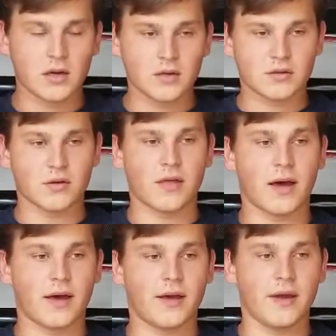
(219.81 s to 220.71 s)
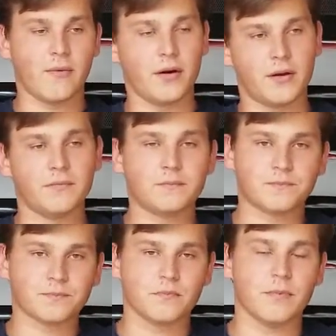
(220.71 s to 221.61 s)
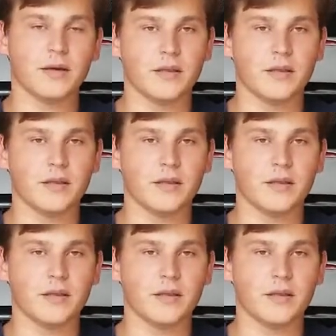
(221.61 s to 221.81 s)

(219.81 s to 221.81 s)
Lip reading: so that it would be